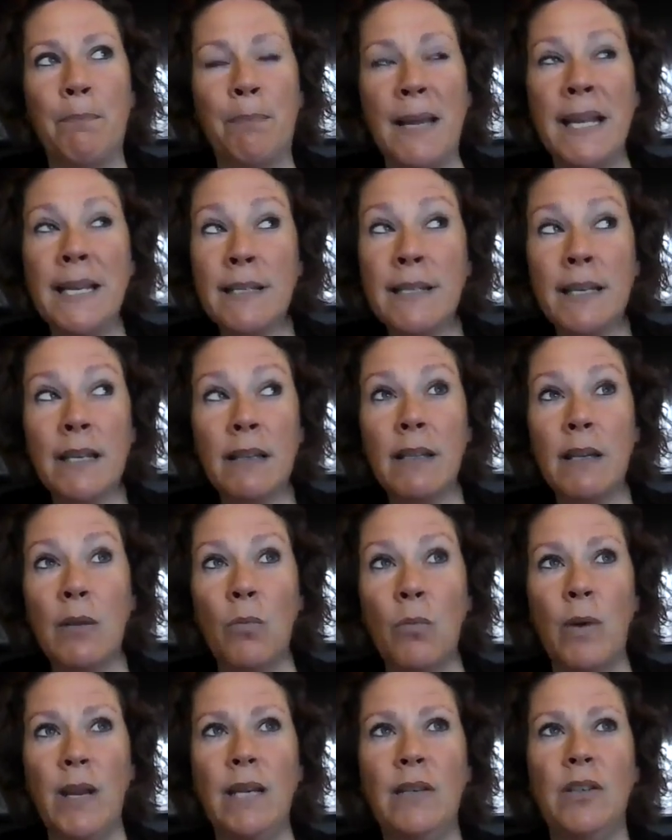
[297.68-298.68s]

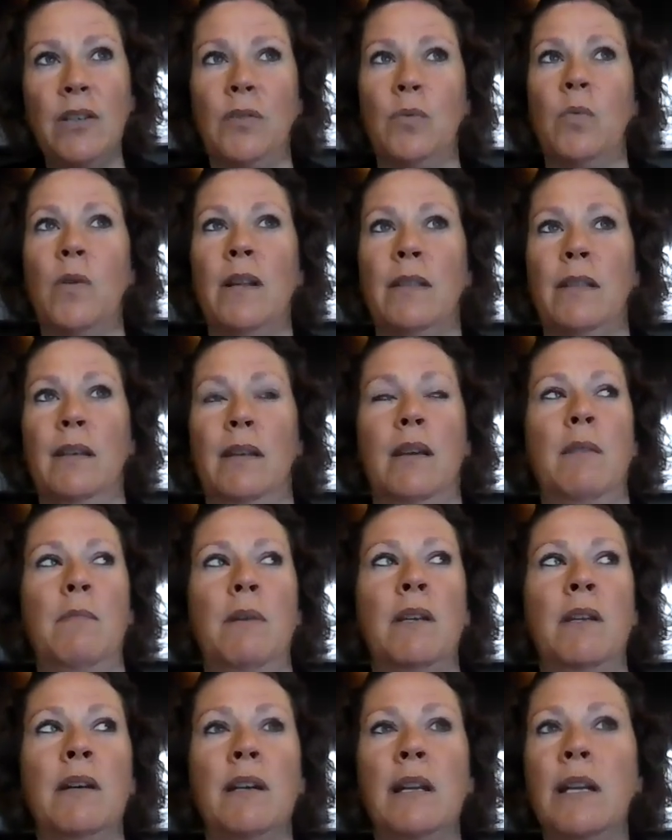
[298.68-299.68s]
basically, we just want the
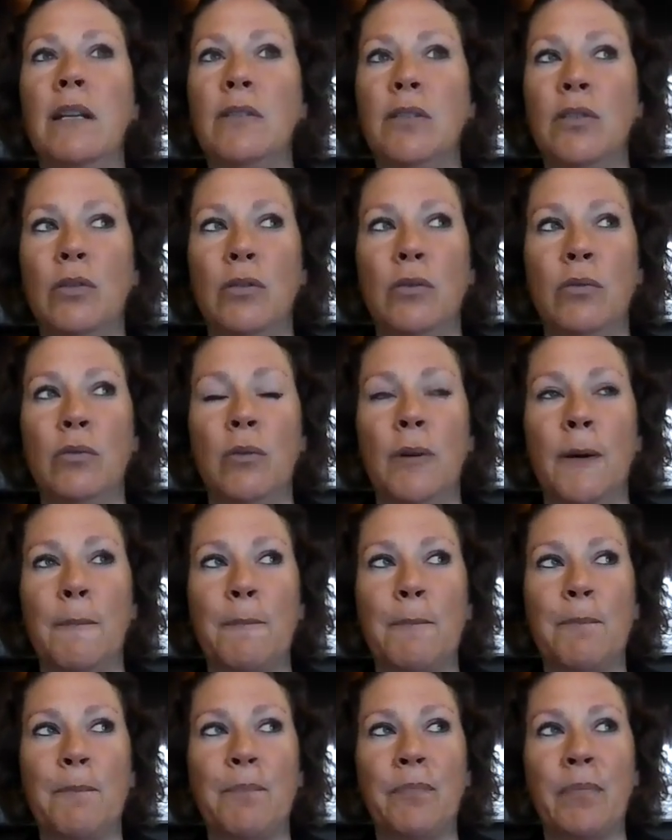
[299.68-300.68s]
community
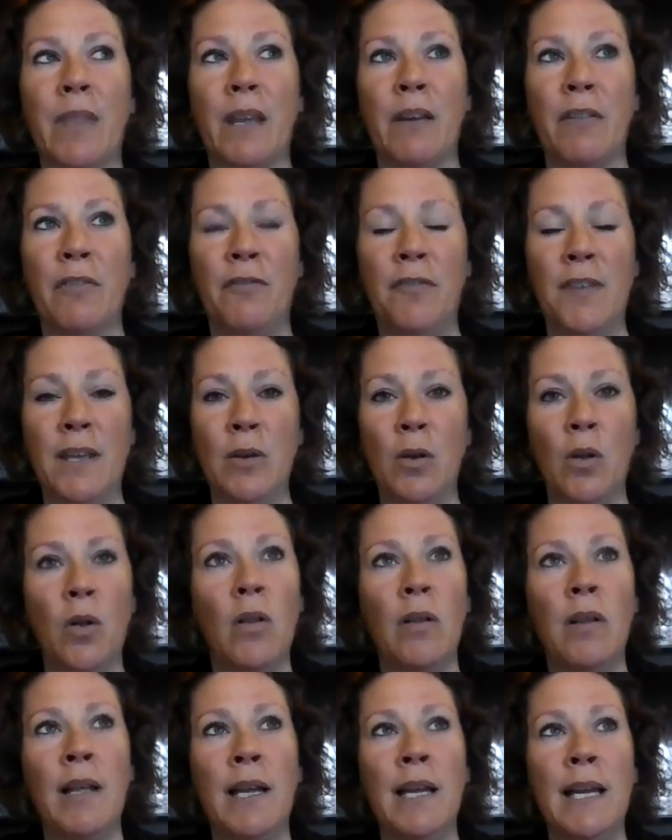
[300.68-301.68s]
to
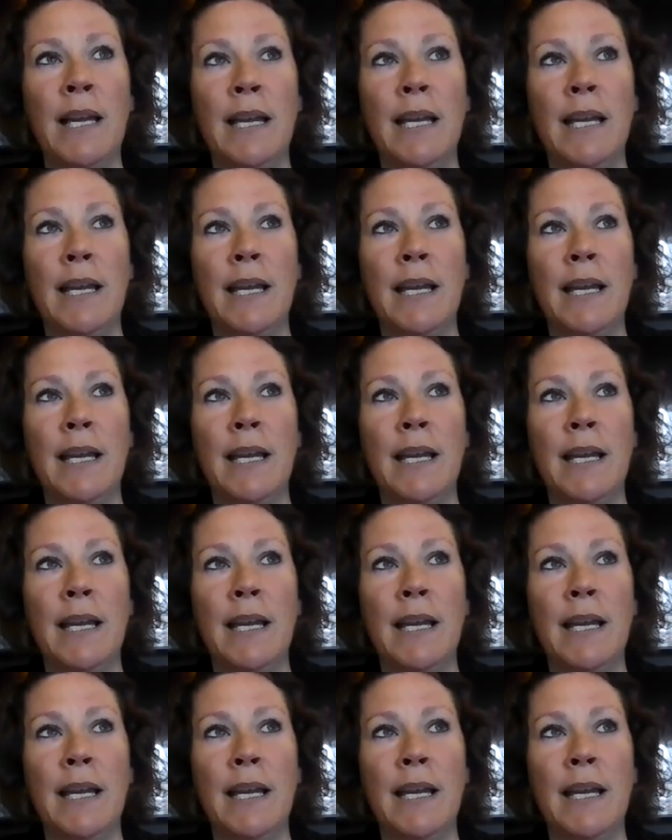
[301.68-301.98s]
feel